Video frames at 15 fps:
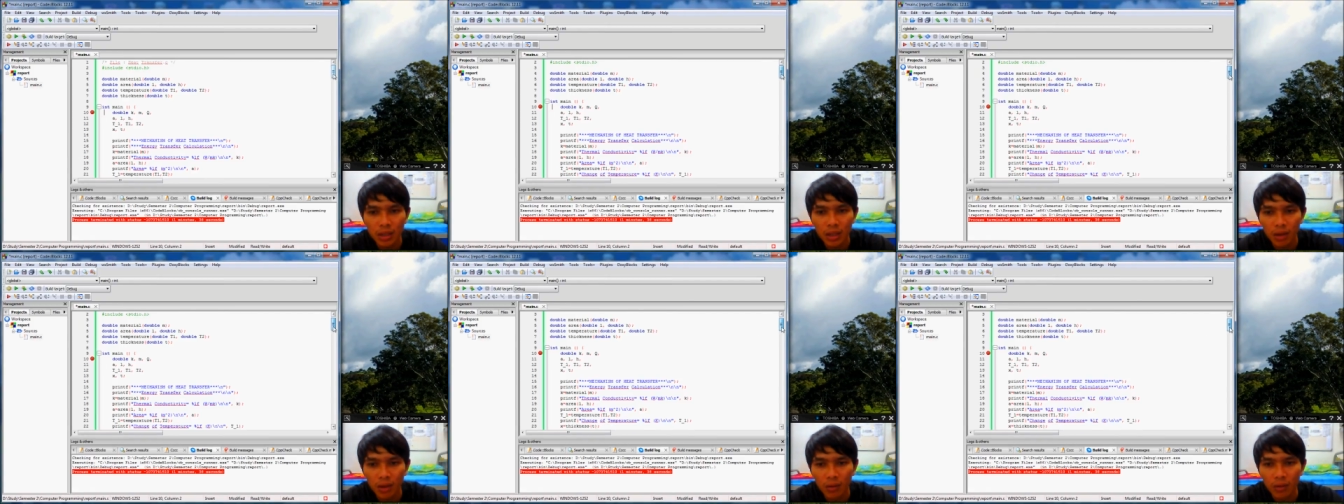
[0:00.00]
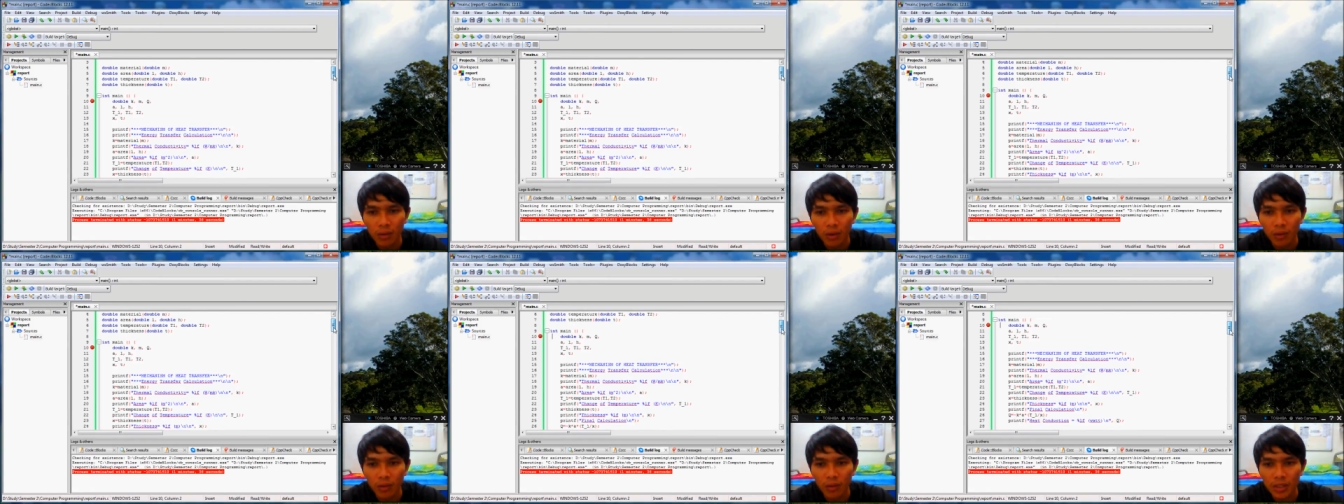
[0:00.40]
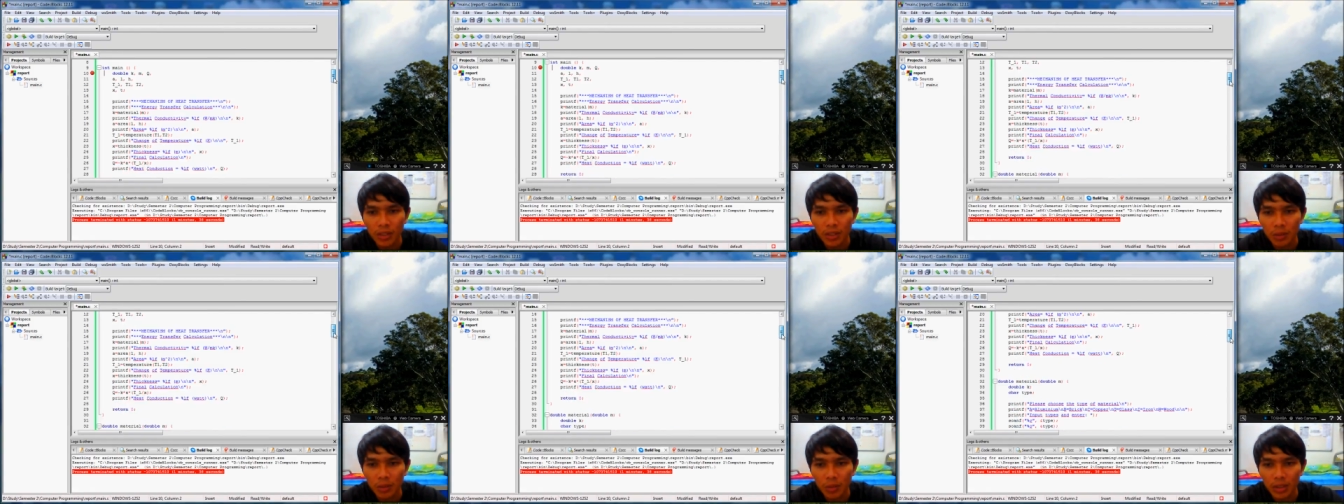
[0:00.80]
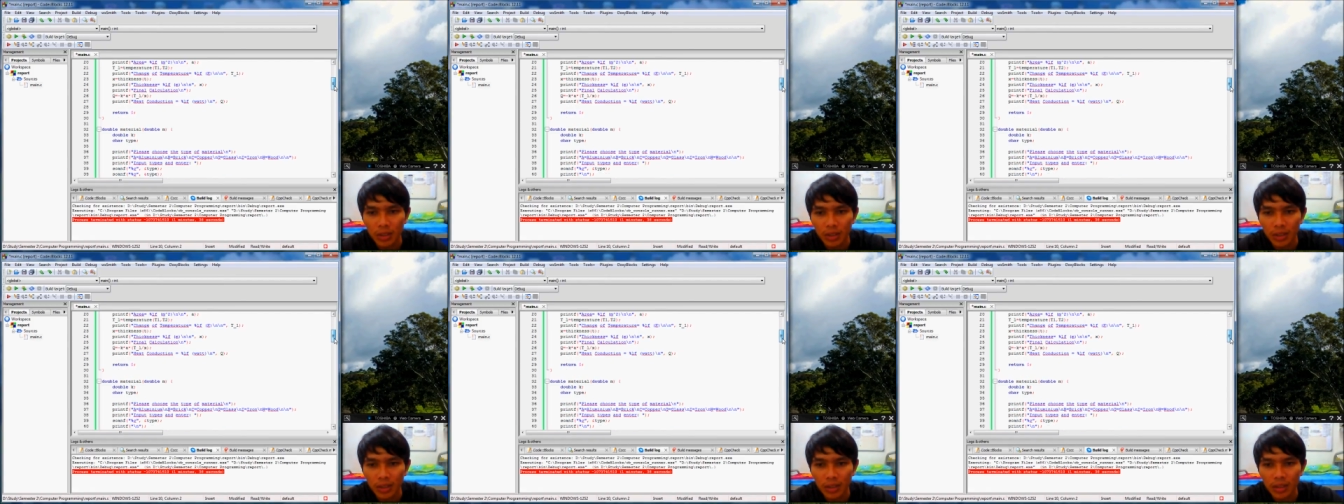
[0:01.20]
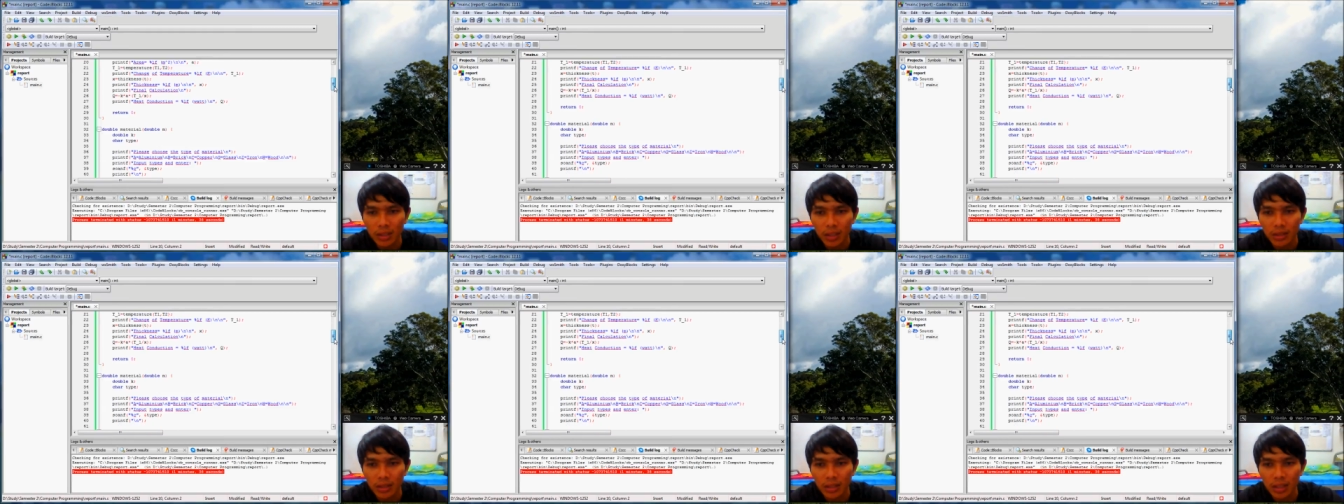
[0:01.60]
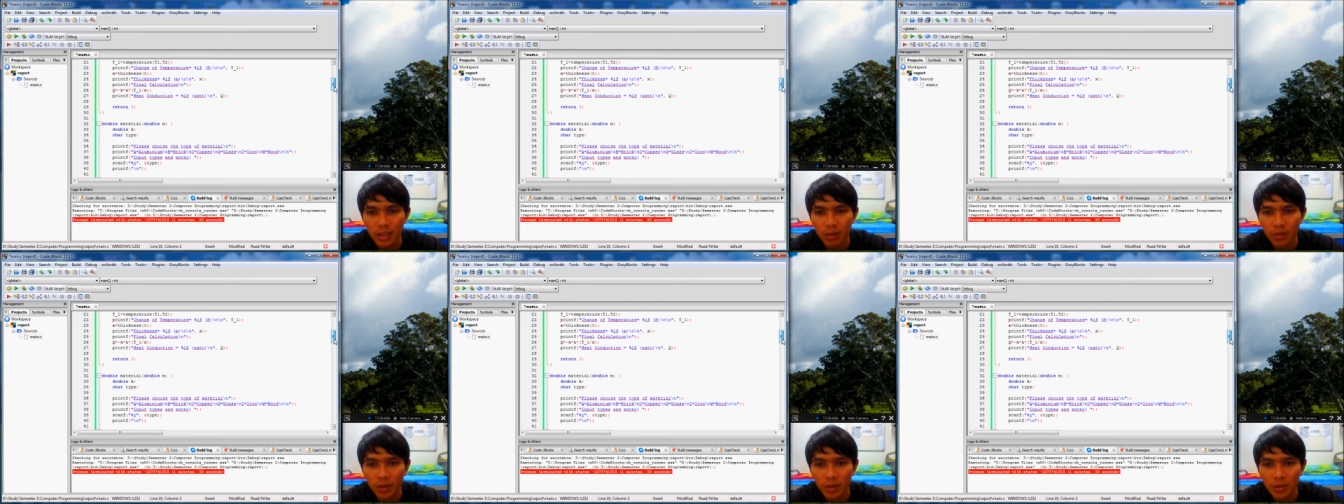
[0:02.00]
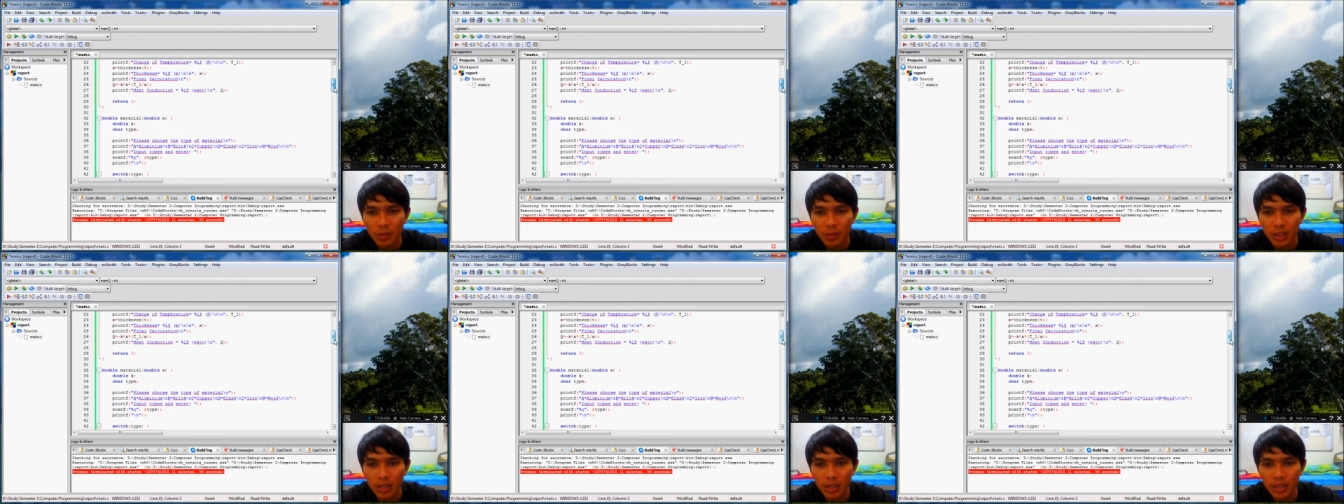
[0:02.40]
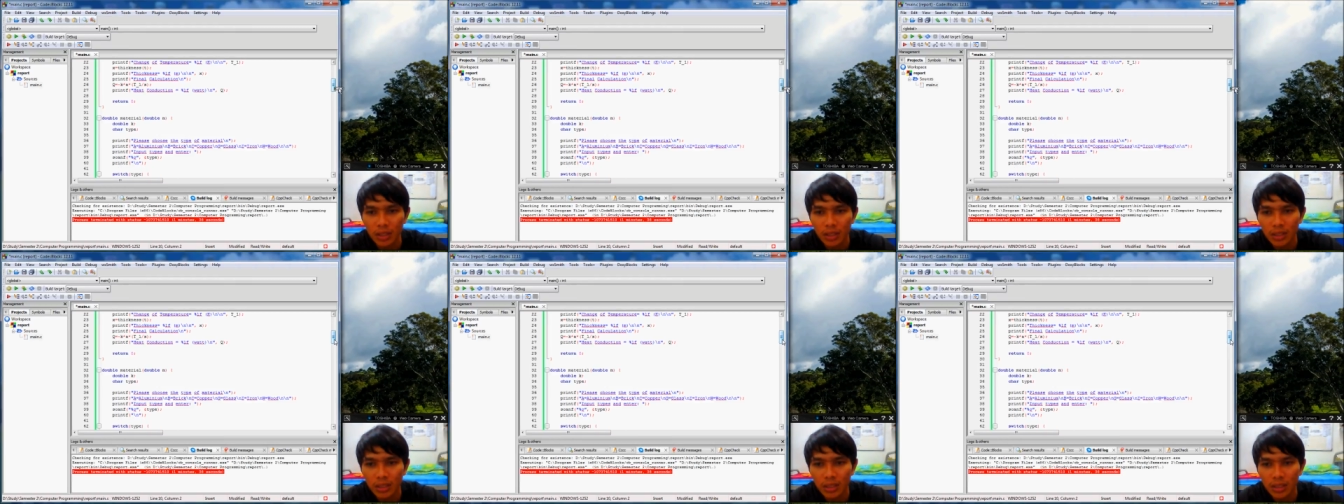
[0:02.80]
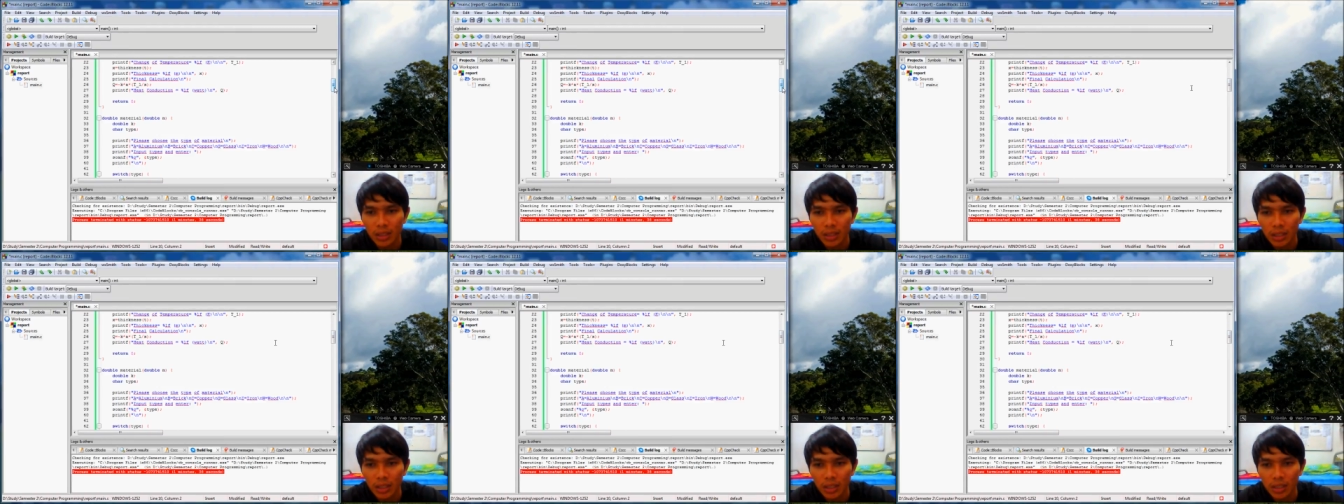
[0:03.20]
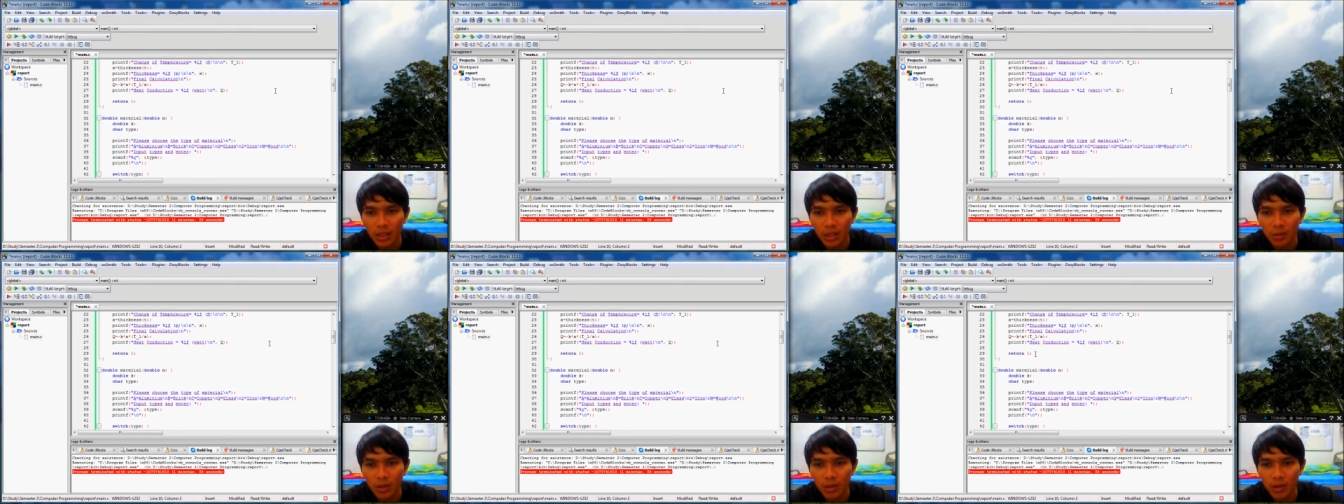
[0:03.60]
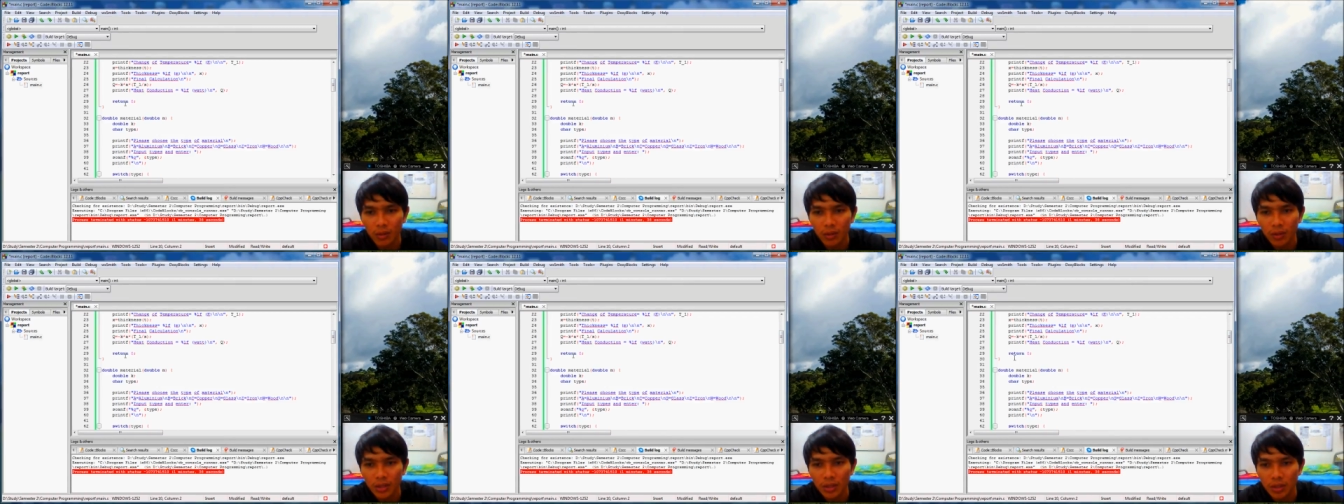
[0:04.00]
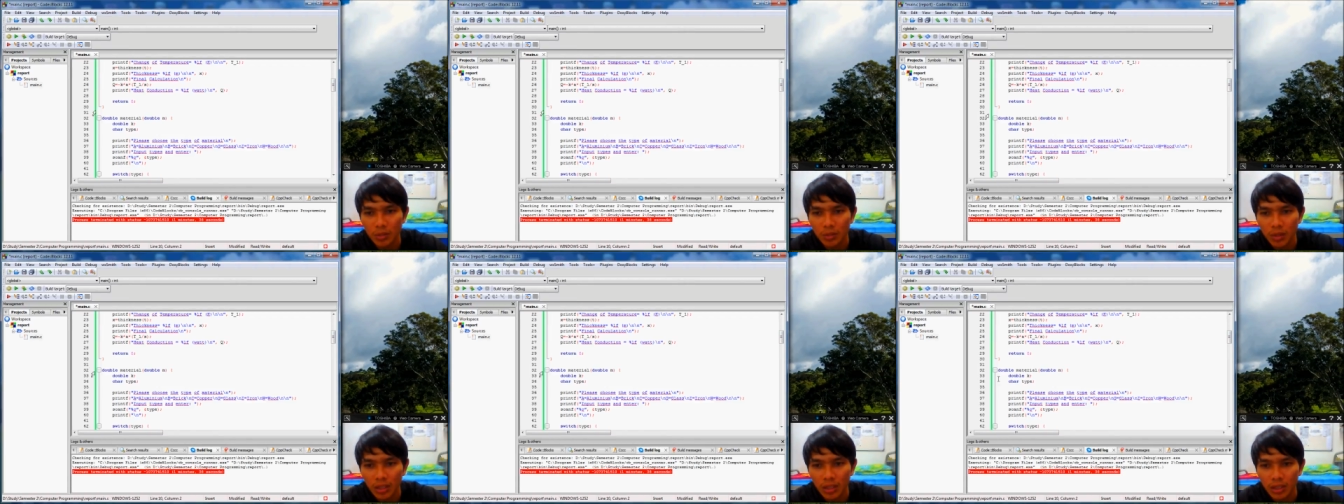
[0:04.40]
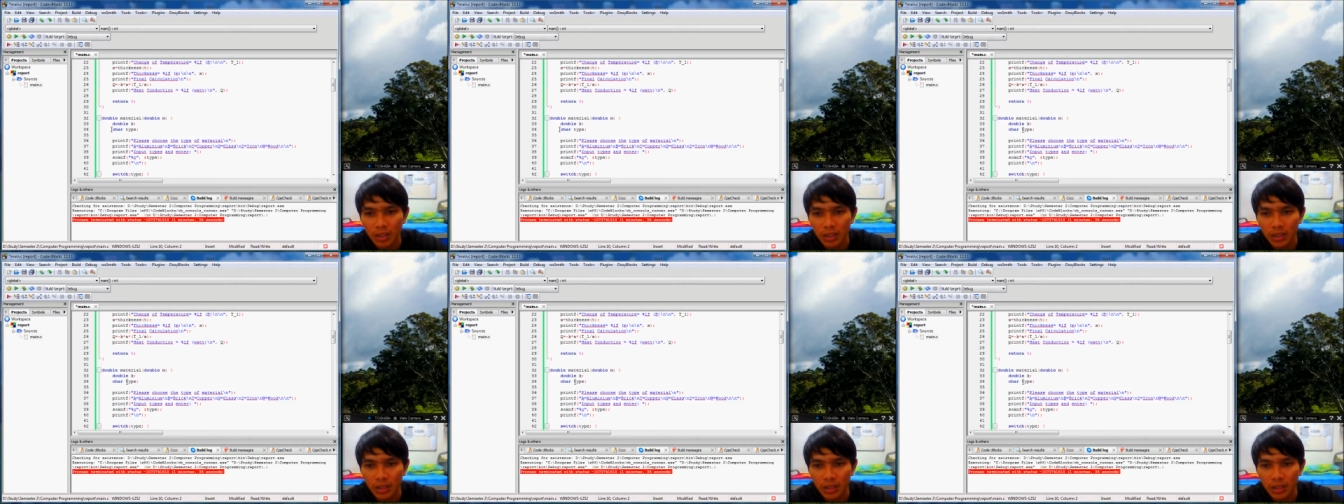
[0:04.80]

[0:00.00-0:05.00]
For function material, let's see our function material. This is our function material.